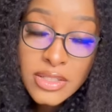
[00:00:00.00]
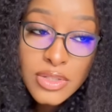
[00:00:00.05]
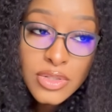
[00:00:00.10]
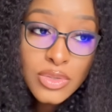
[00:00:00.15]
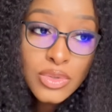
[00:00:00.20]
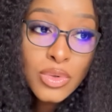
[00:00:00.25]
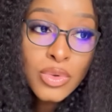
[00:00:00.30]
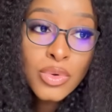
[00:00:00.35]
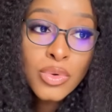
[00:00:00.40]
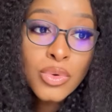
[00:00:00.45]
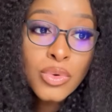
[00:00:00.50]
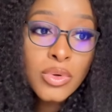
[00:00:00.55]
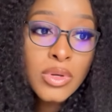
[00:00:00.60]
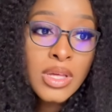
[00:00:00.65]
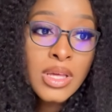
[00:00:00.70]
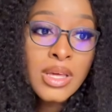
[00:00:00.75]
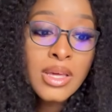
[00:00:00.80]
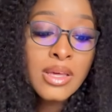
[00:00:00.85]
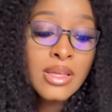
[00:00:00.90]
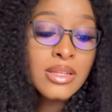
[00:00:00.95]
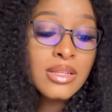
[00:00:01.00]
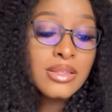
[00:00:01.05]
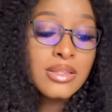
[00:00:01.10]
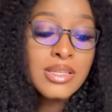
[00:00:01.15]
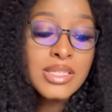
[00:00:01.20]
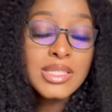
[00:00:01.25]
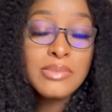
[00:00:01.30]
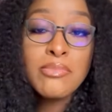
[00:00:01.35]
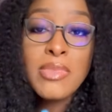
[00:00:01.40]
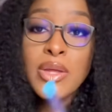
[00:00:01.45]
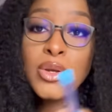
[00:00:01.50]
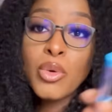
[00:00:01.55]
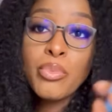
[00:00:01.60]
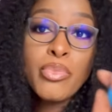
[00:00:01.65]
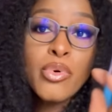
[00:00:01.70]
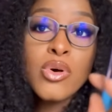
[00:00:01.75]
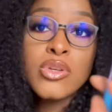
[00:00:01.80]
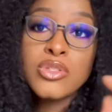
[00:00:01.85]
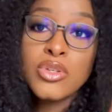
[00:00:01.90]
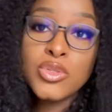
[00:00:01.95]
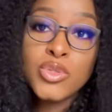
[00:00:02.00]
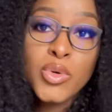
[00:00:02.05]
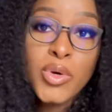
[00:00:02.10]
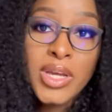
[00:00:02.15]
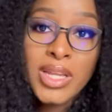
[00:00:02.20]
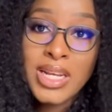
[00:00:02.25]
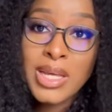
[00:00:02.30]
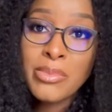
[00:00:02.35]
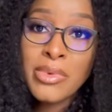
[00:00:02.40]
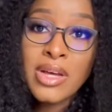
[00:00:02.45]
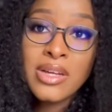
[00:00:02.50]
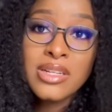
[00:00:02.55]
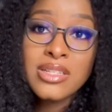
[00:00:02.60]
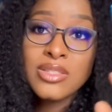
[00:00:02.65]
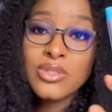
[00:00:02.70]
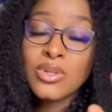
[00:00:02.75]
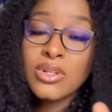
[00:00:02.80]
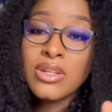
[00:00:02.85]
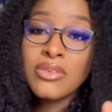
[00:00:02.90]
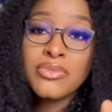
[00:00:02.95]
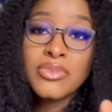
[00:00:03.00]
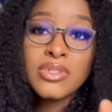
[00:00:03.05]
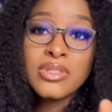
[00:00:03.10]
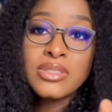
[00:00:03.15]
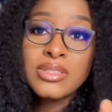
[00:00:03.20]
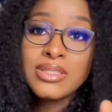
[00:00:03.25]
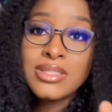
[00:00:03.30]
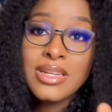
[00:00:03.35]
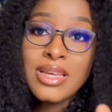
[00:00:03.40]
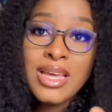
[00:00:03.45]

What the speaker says: So this menopause you're talking about is not even